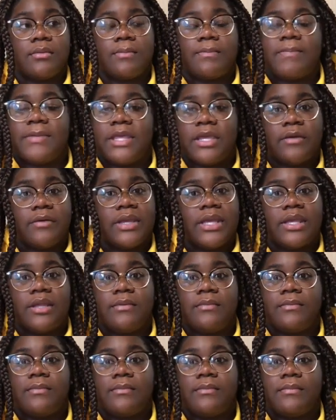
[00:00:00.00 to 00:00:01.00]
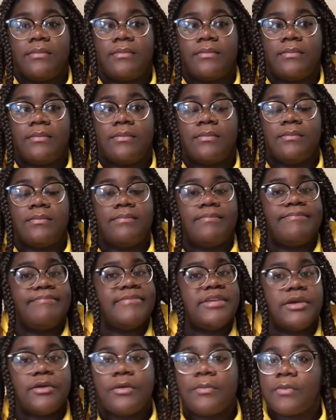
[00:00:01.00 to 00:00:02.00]
Period.
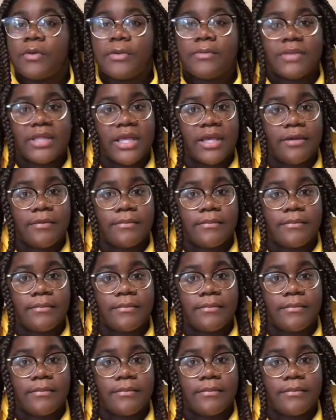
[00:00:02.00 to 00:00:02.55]
Period, point blank.